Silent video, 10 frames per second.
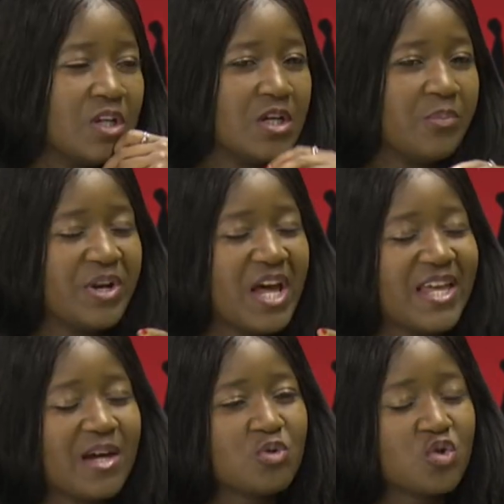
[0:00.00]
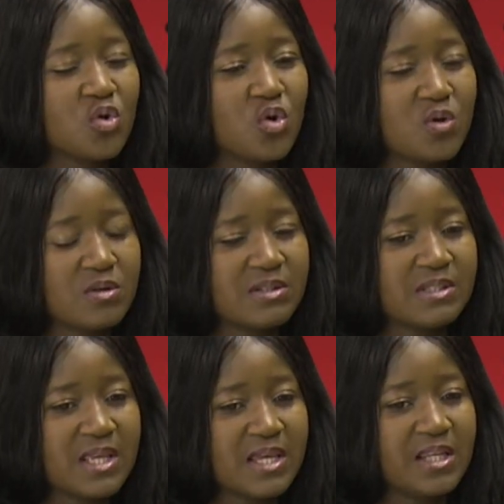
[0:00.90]
But I am so
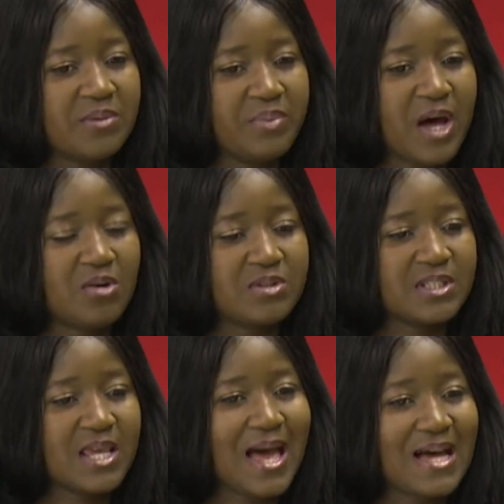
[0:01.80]
concerned about the